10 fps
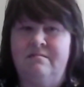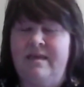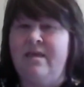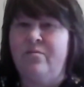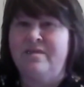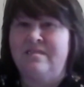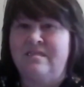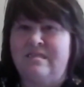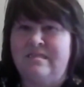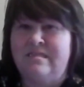he was
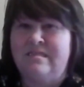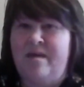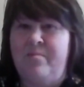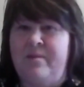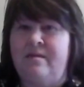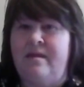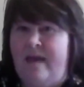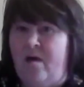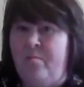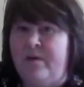to step in and
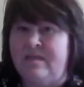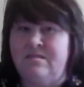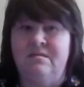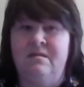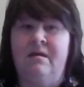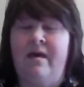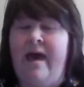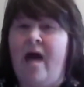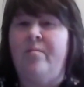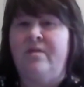help us
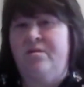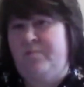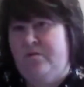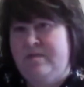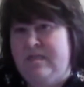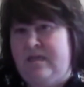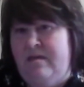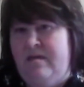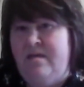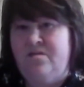help the community.
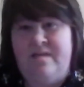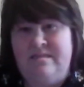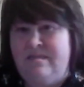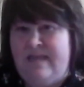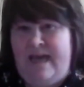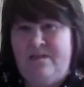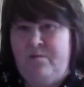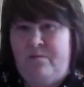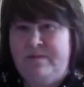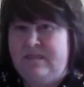So that's exactly
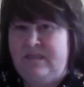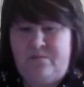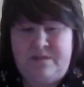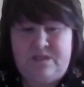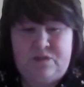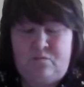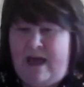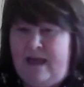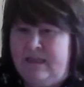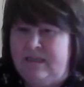what we did. We just
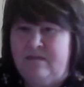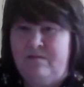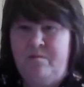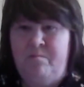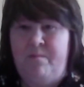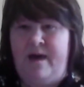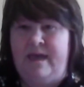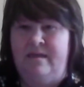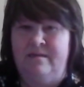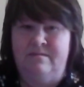rallied
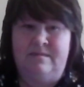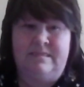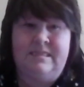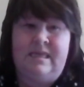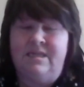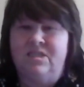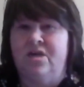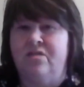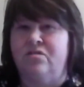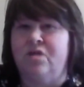by seeing
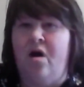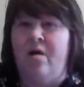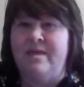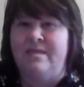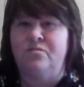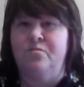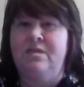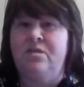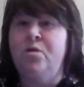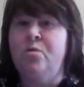each other's comments.
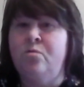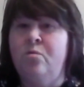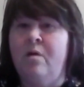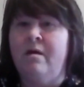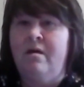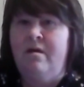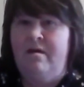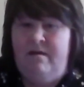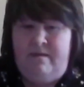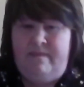We knew
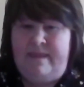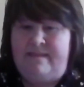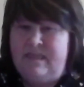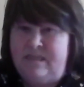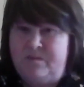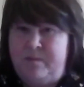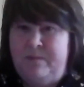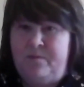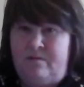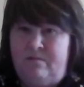that these
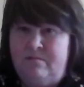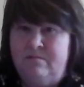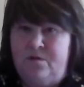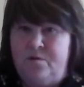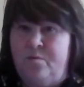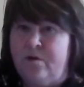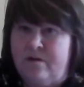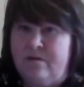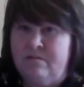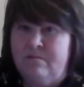people could
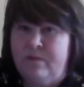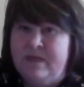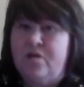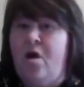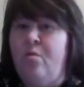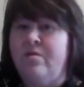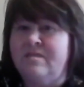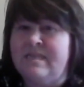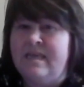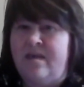work. We could all
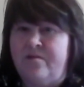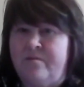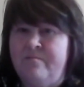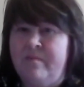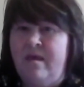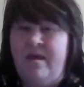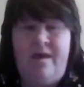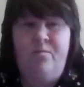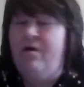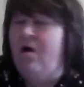work together.
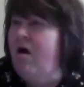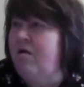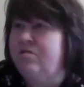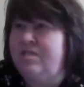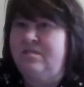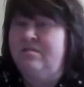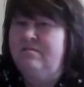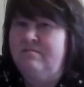And we are all just